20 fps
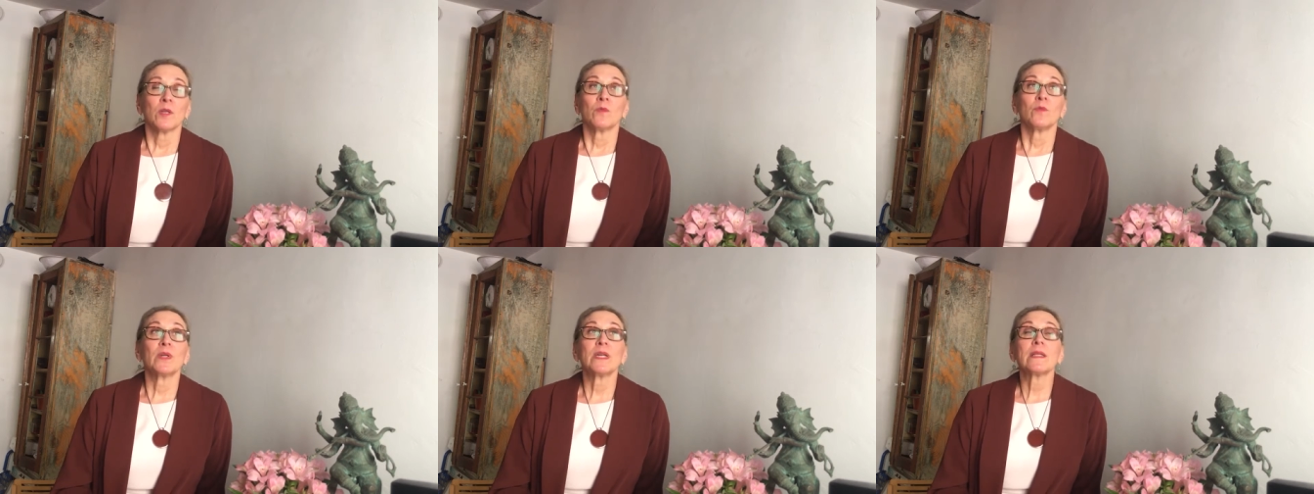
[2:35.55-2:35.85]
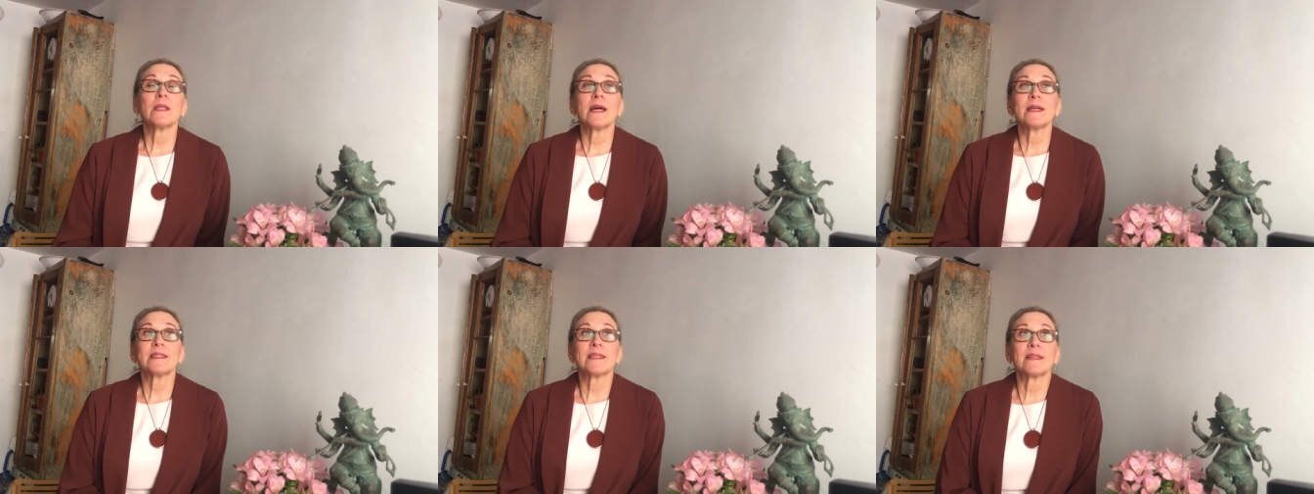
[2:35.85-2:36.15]

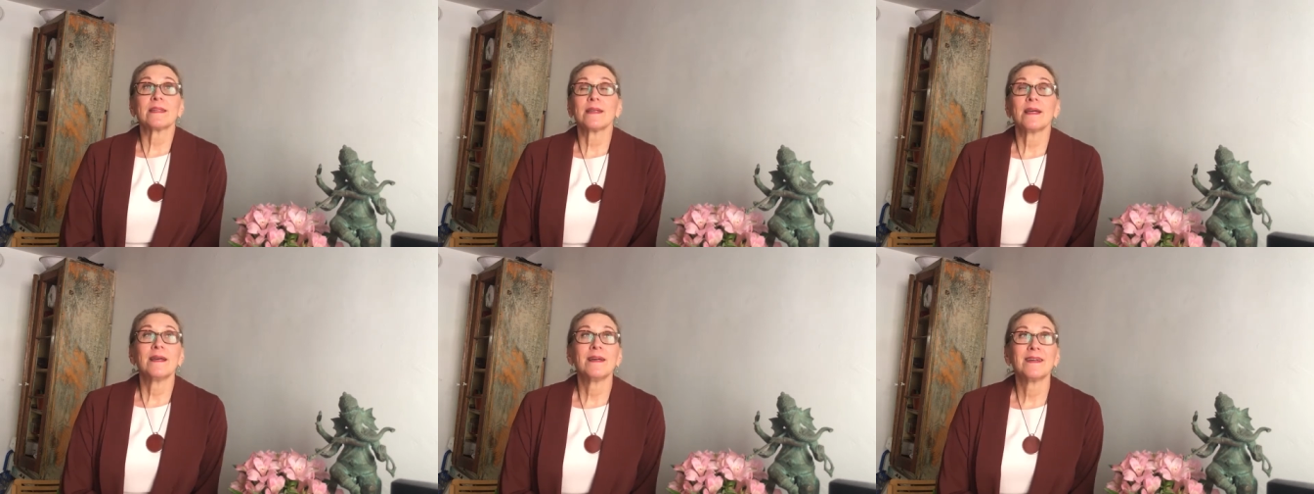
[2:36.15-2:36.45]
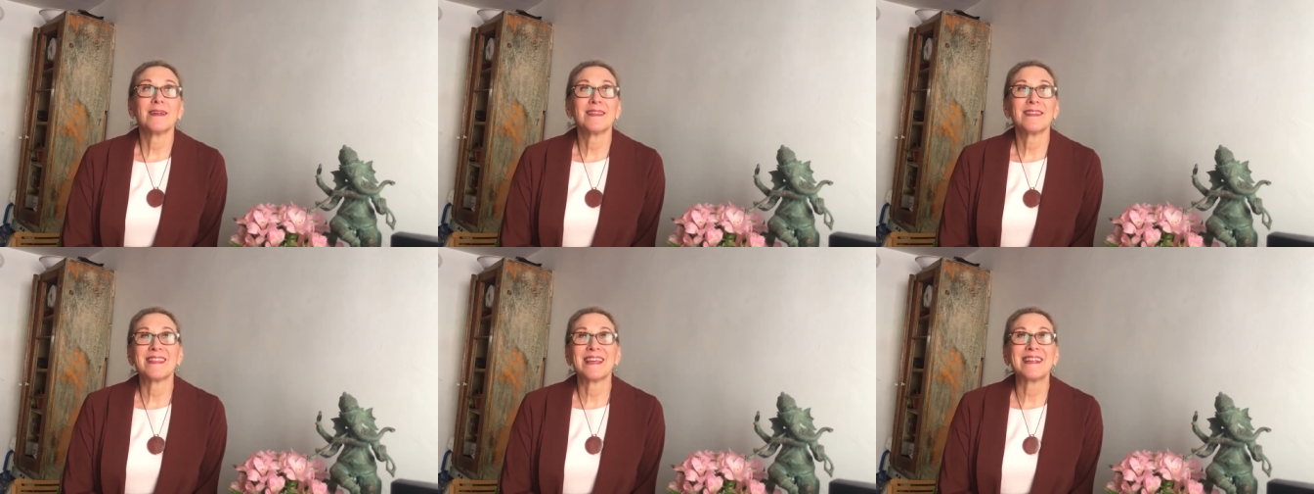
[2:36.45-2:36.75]
Realizing
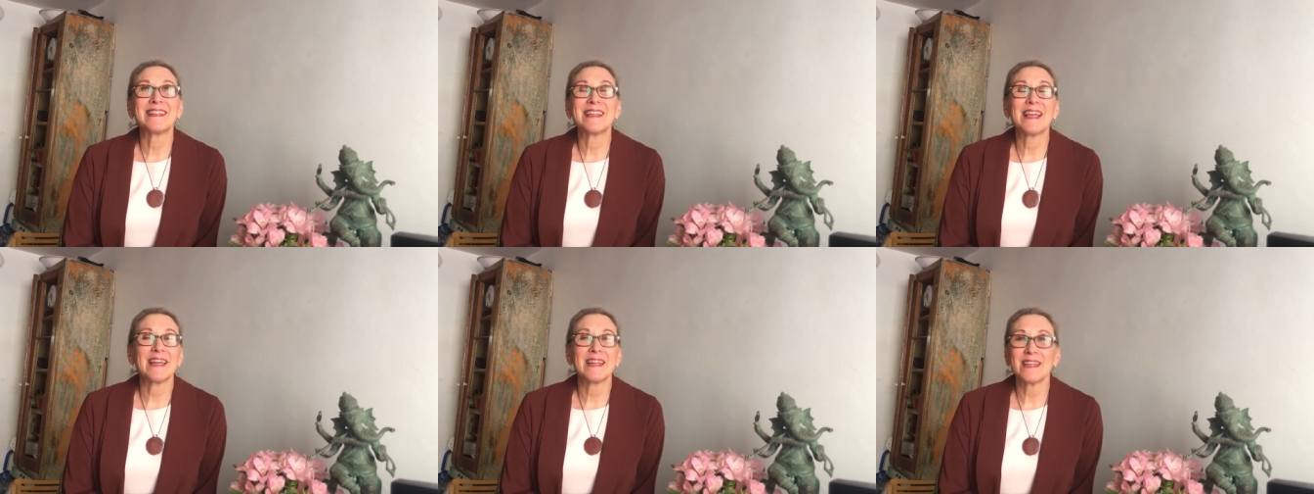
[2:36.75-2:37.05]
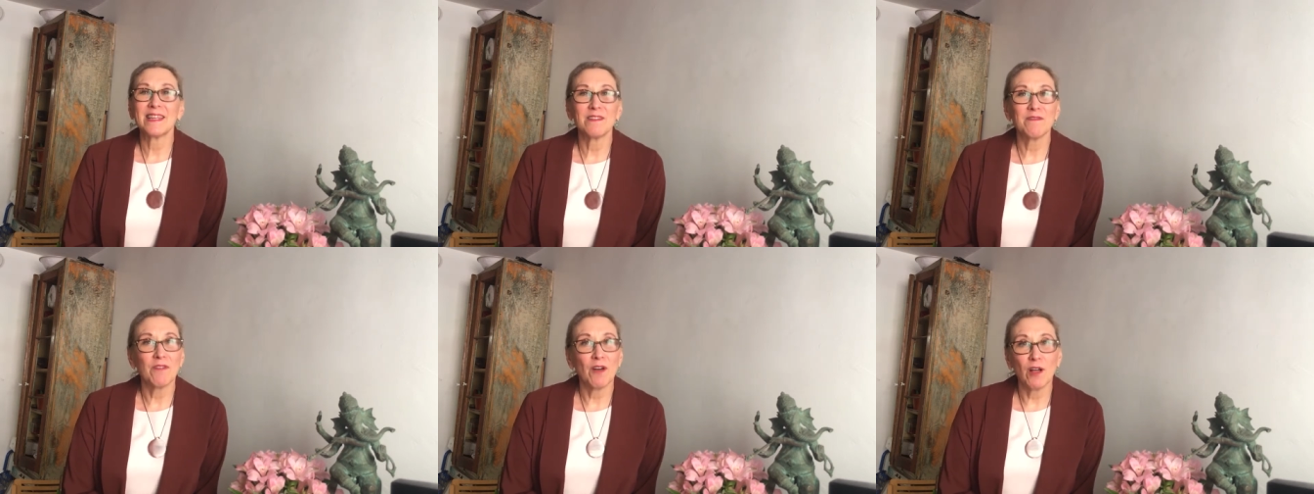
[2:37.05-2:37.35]
that
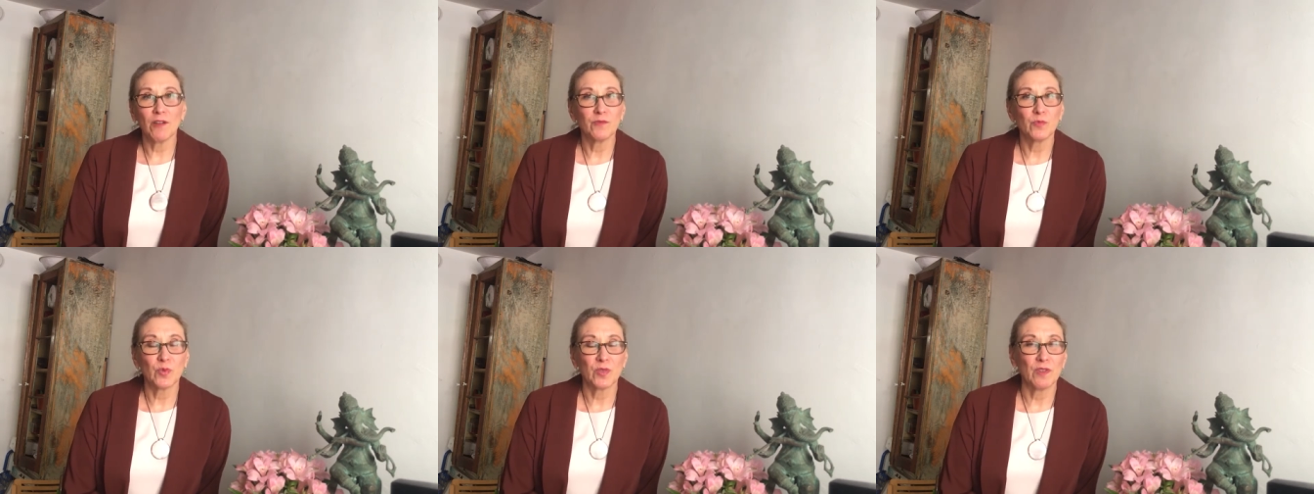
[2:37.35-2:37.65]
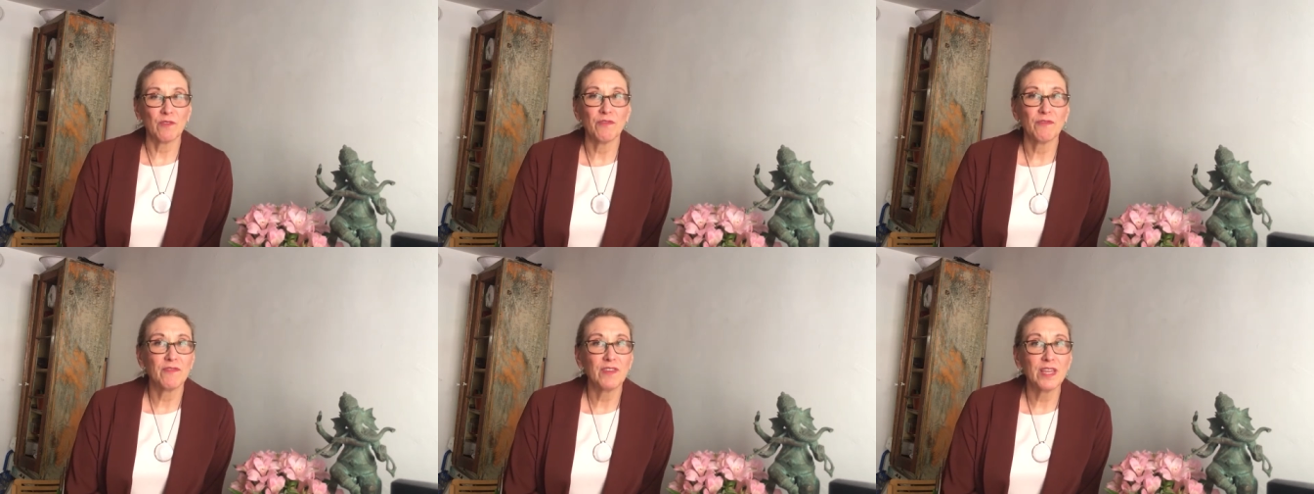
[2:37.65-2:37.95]
getting involved with
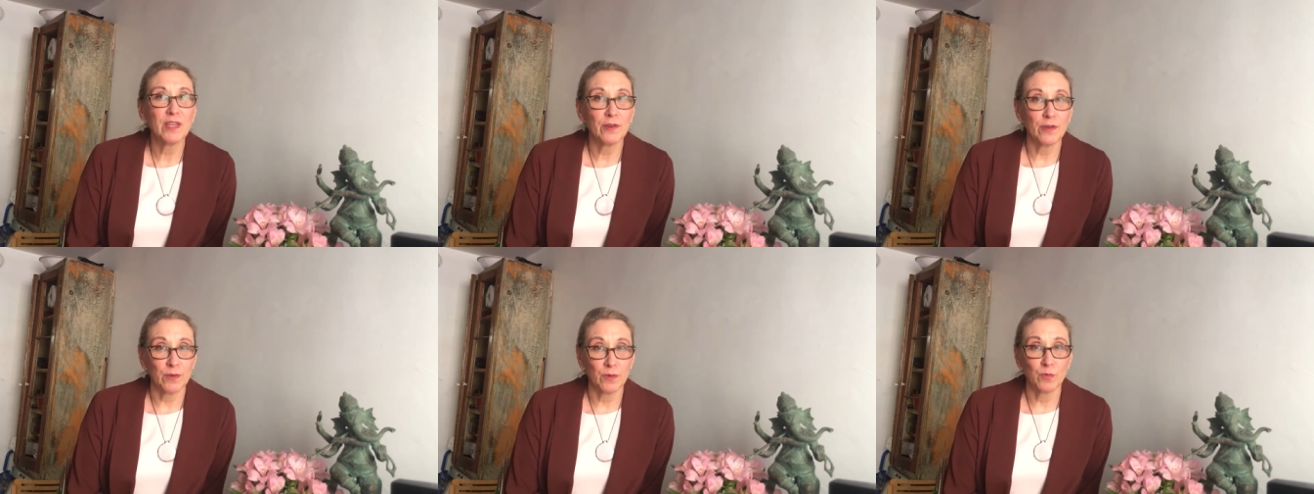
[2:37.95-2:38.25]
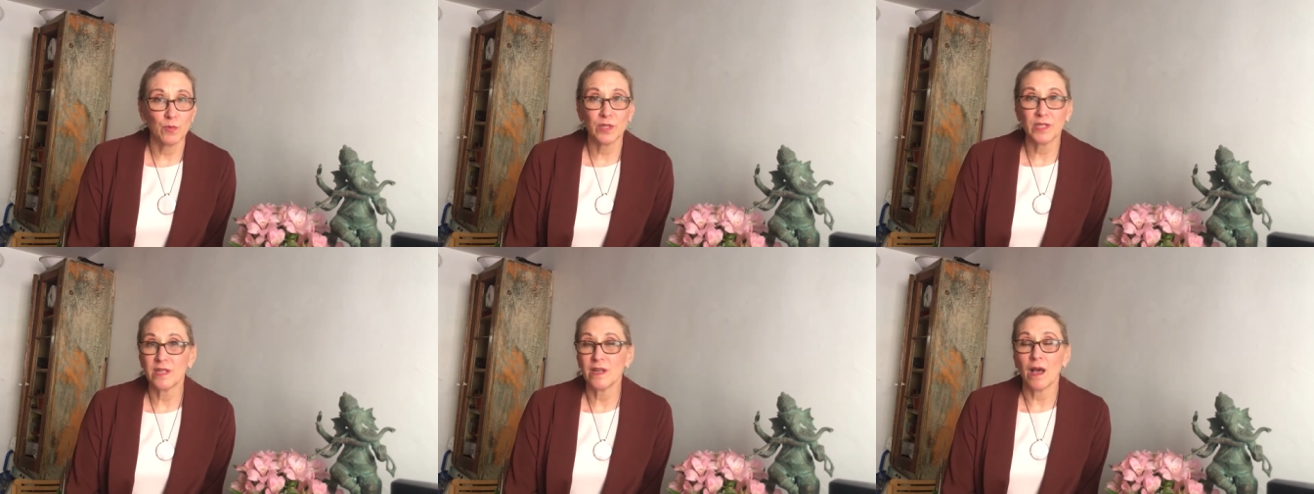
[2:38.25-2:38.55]
the fear
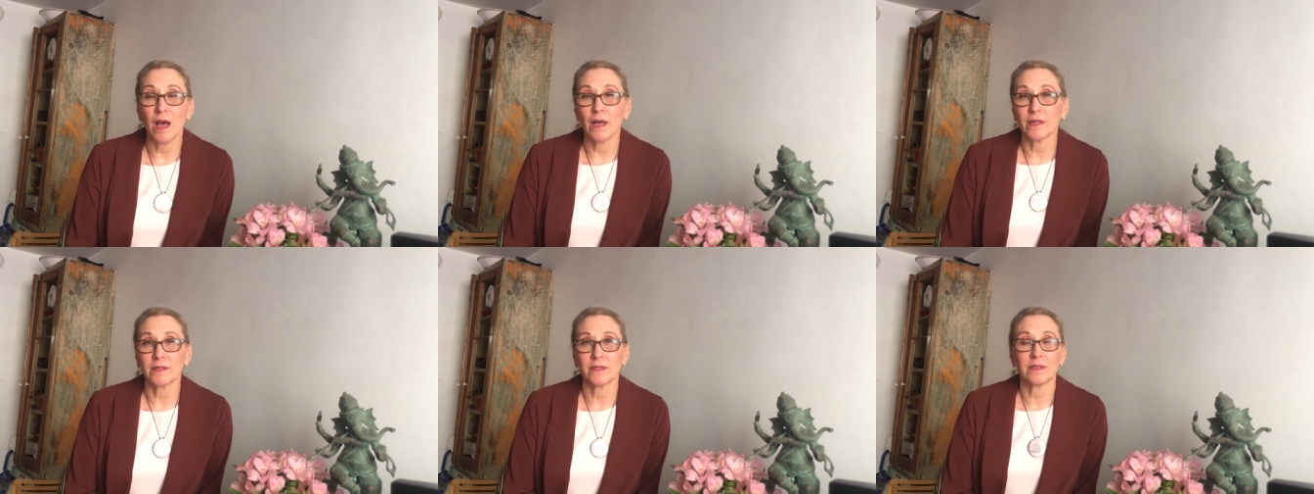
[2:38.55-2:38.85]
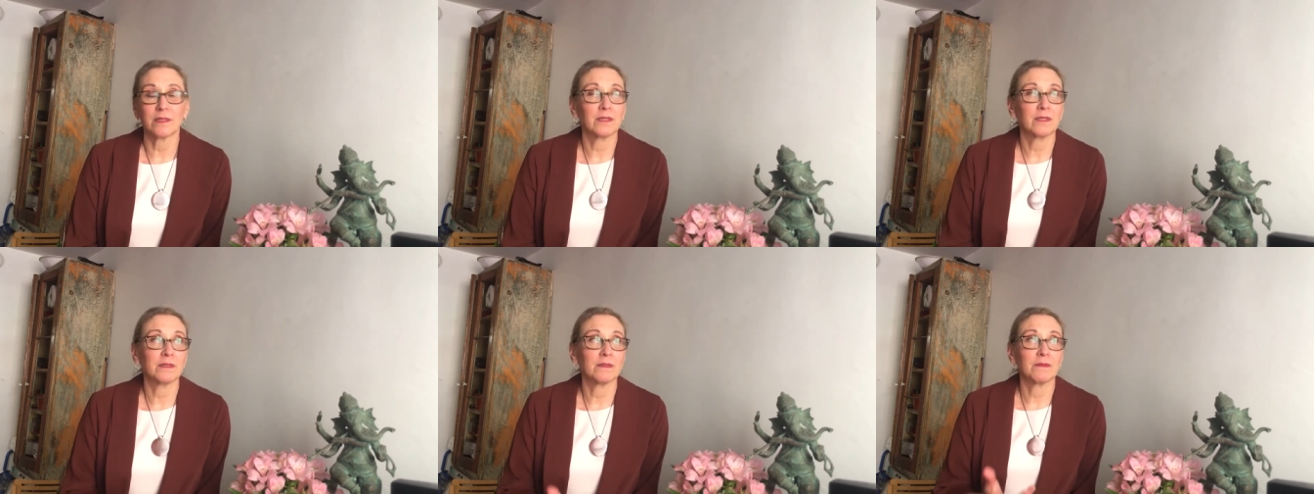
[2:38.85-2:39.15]
would
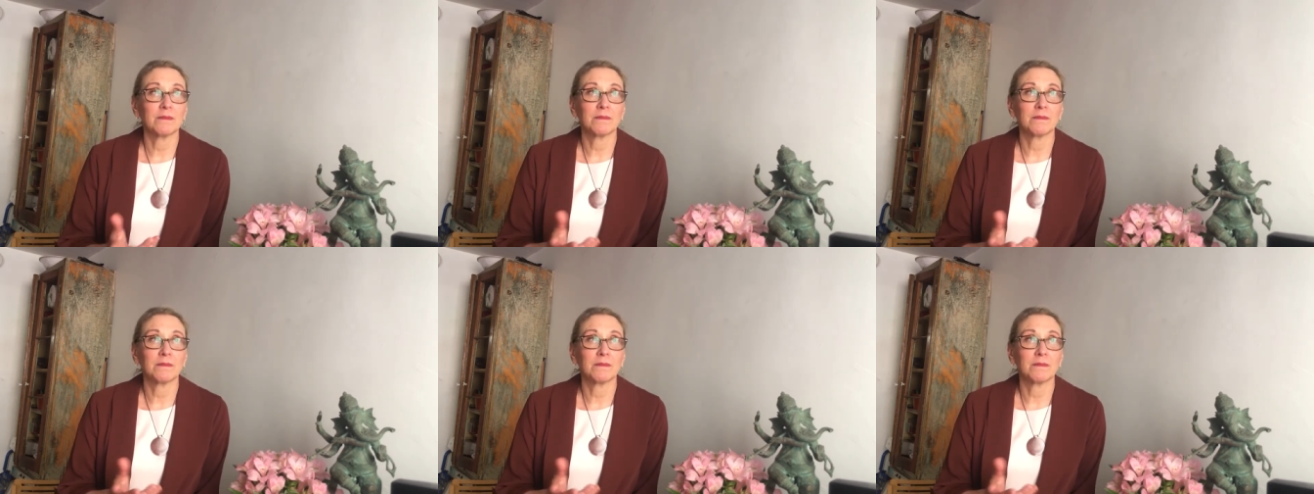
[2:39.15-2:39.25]
not